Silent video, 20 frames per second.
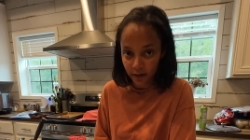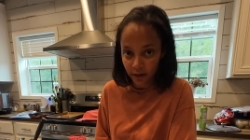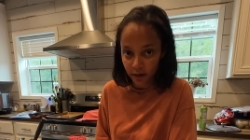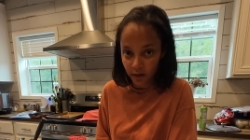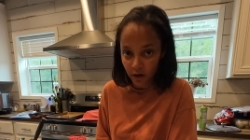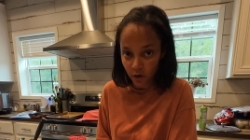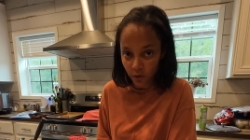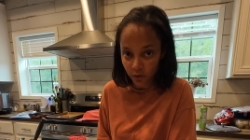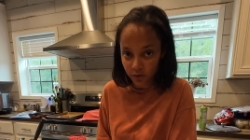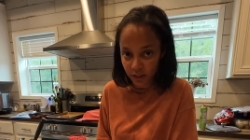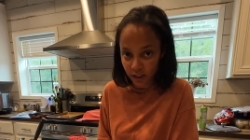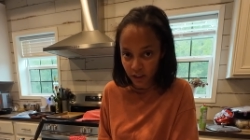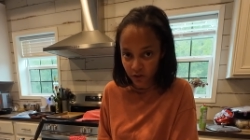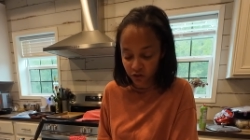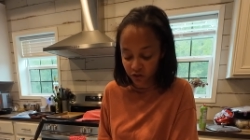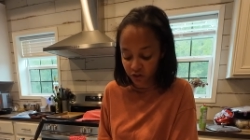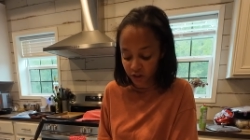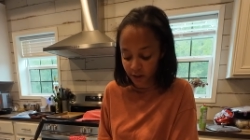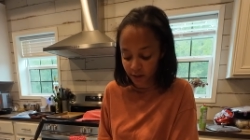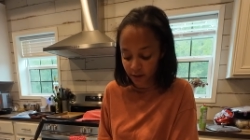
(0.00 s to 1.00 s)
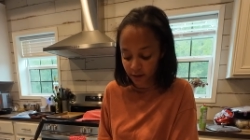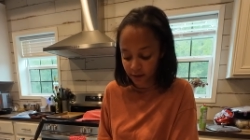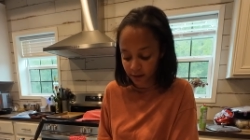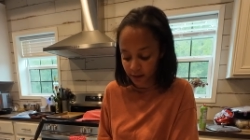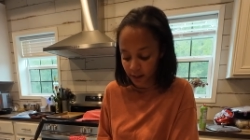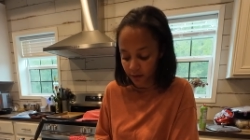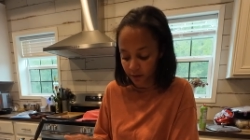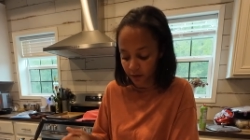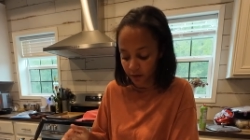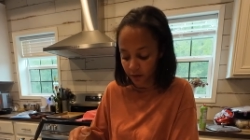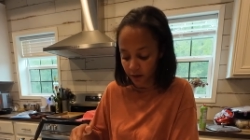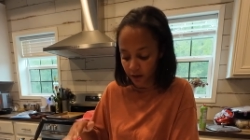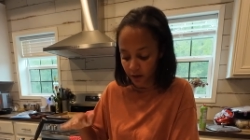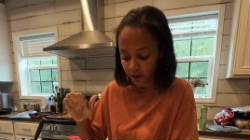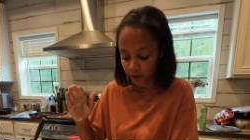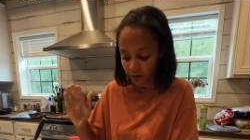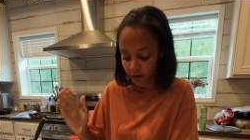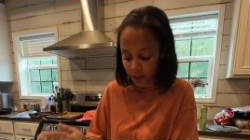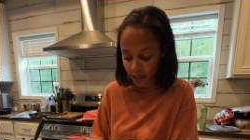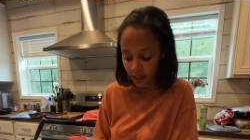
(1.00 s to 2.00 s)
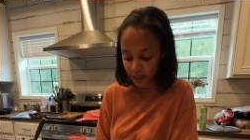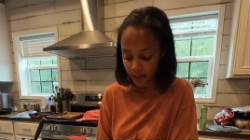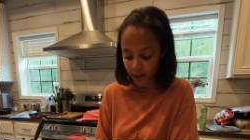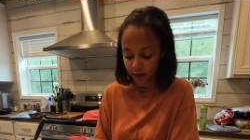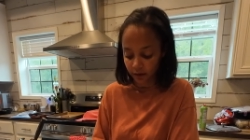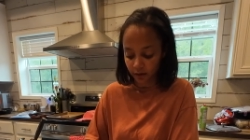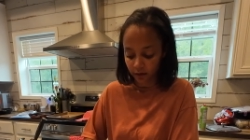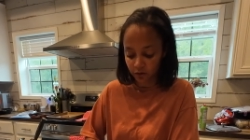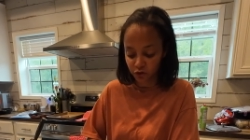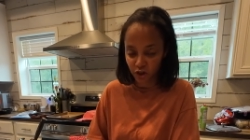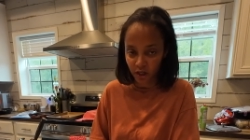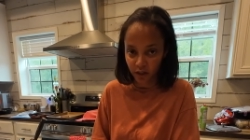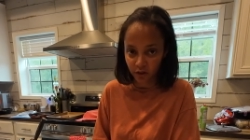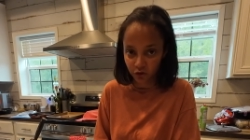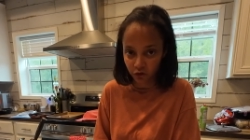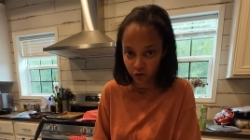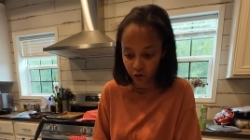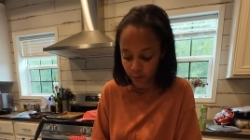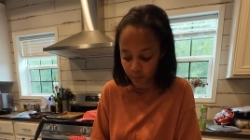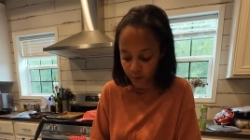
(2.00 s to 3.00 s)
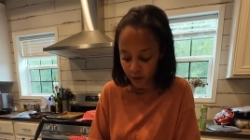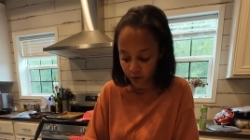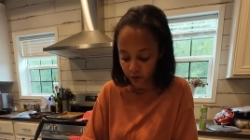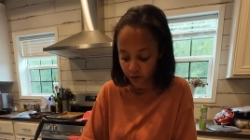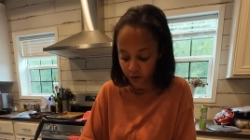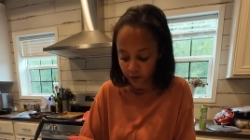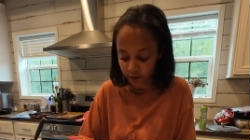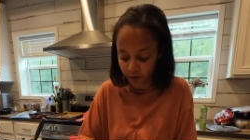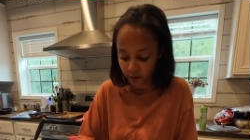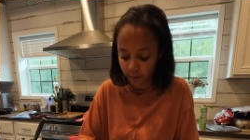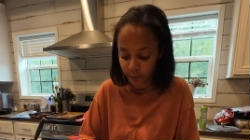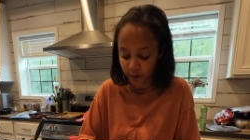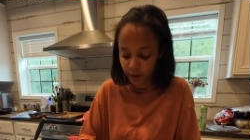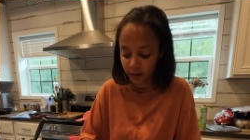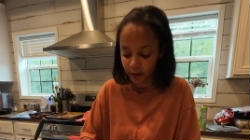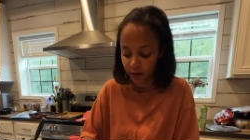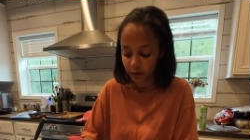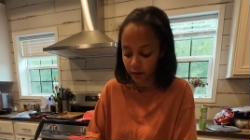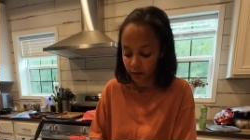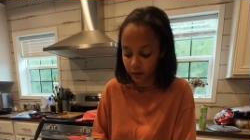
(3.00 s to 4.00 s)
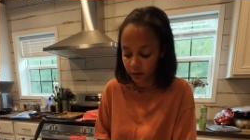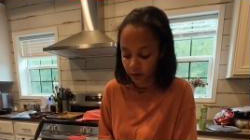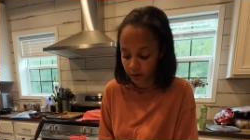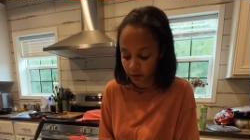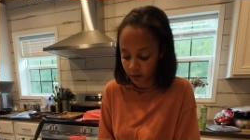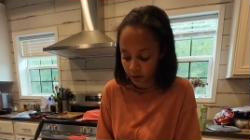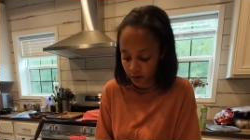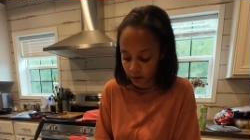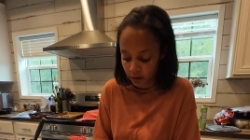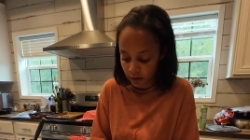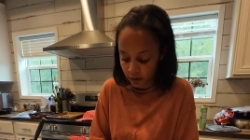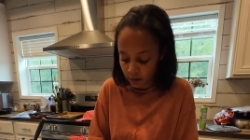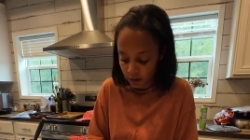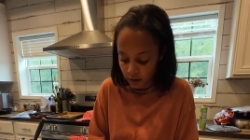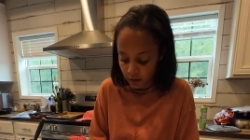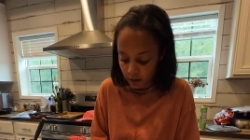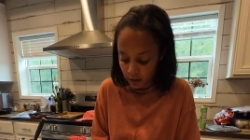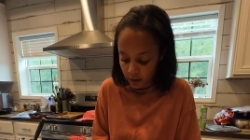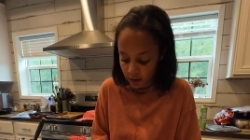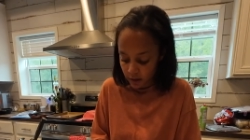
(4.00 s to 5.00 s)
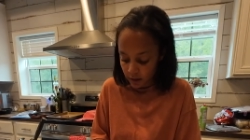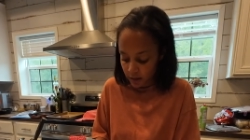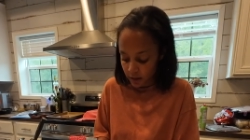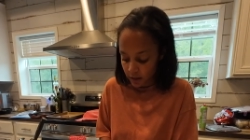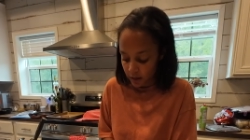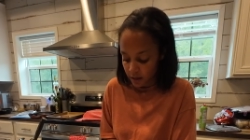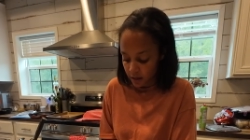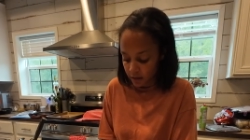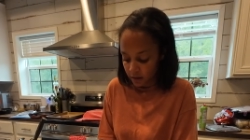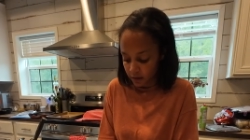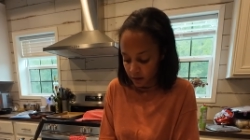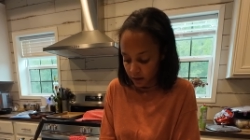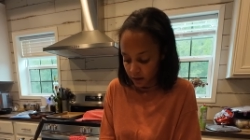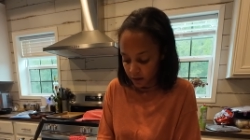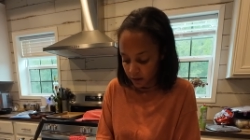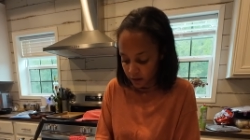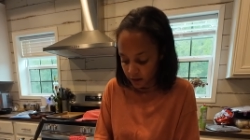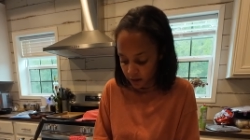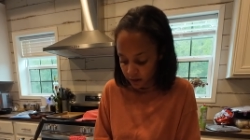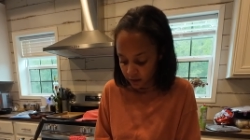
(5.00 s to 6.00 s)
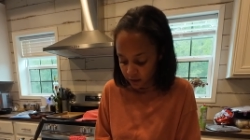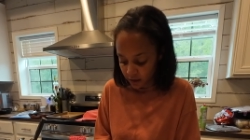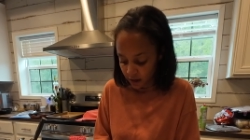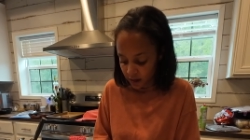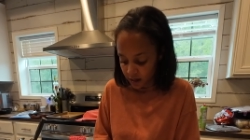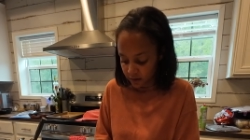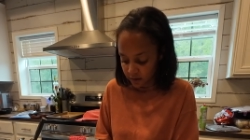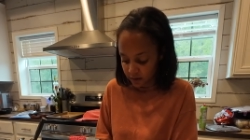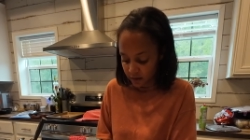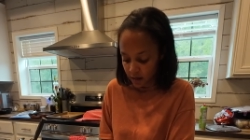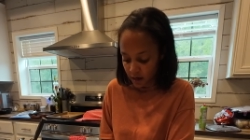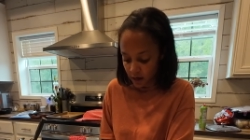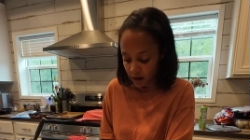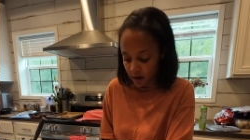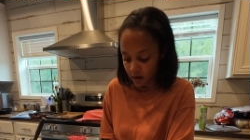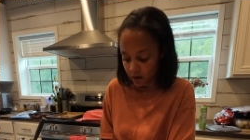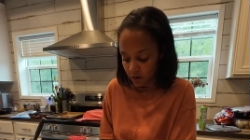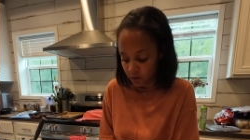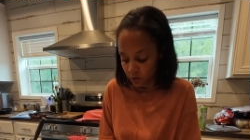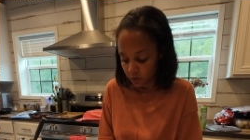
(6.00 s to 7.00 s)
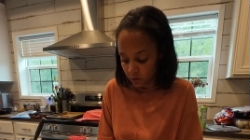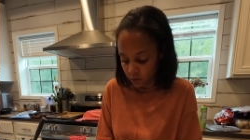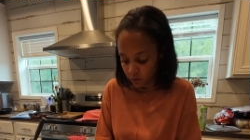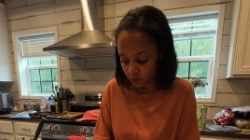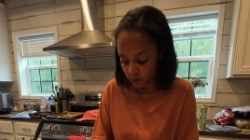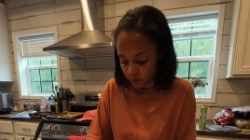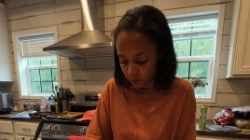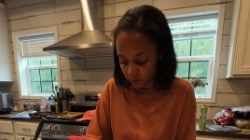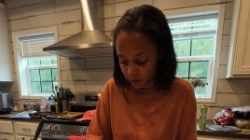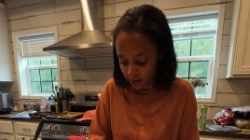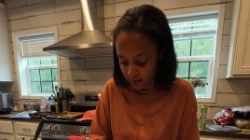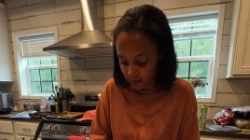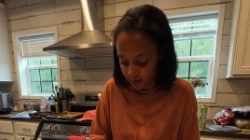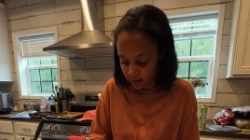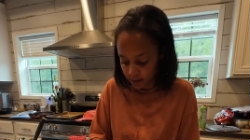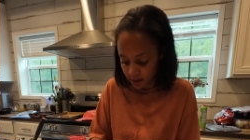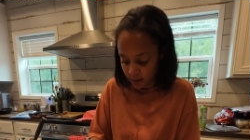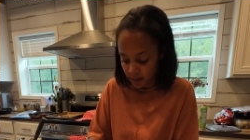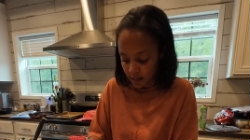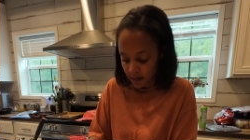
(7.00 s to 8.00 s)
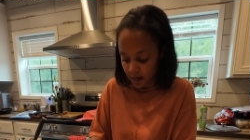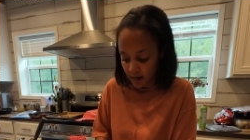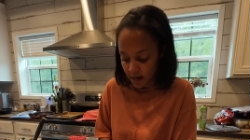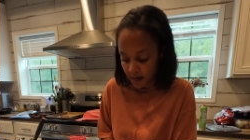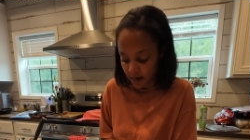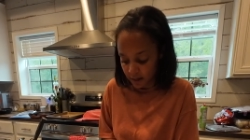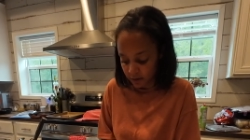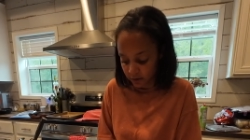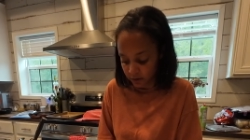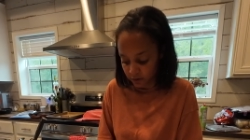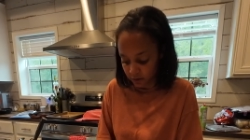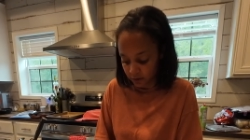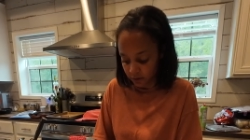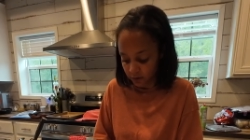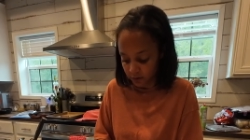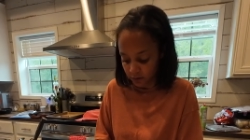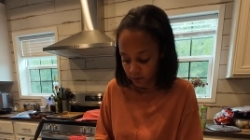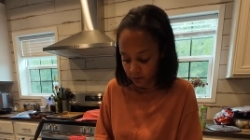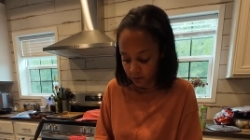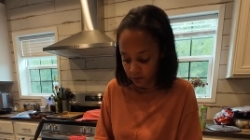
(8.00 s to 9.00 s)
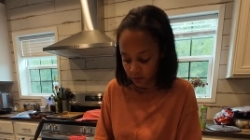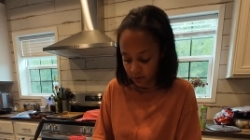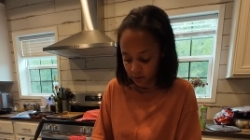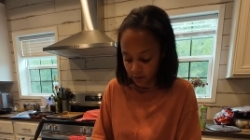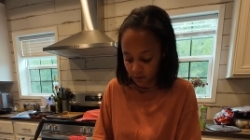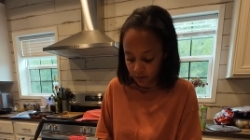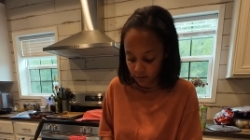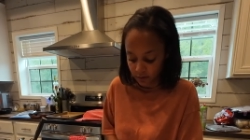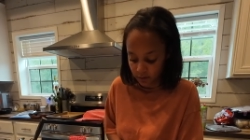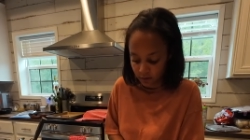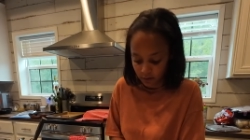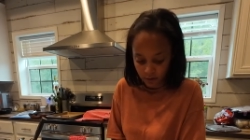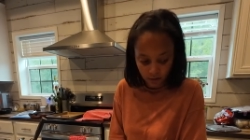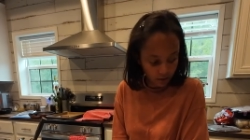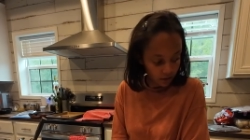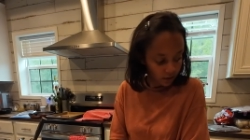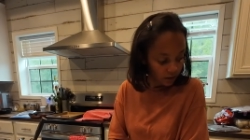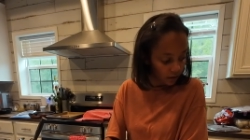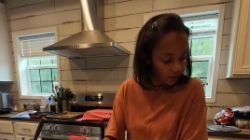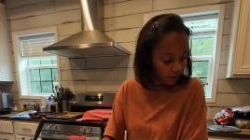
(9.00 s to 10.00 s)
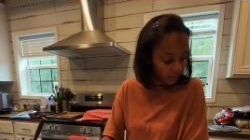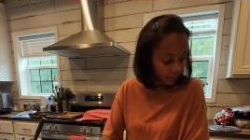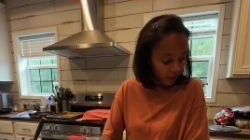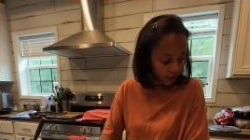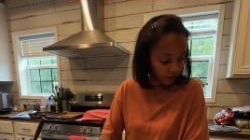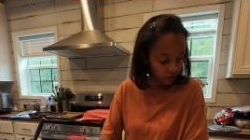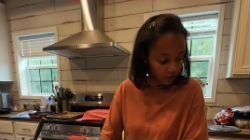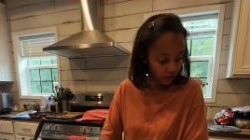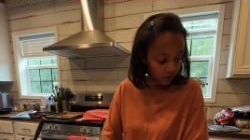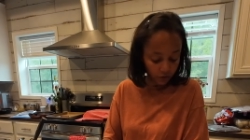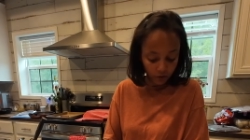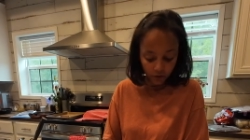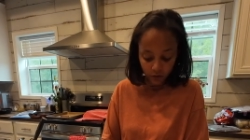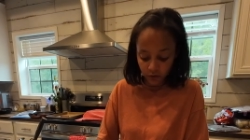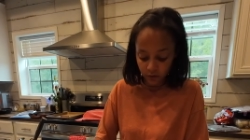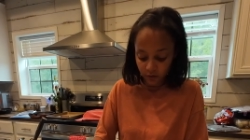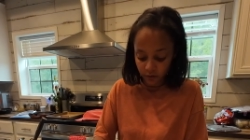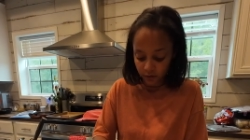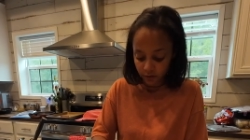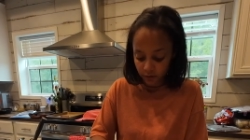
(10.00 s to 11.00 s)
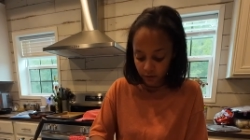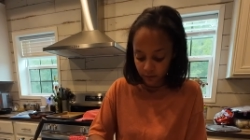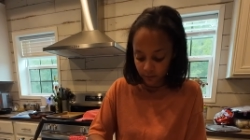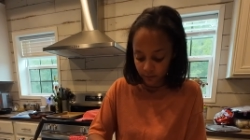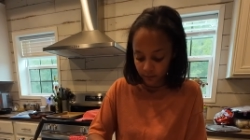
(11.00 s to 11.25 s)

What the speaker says: and hold tension, and then the other hand try to scoop under a little bit. And then that's how I do my circles.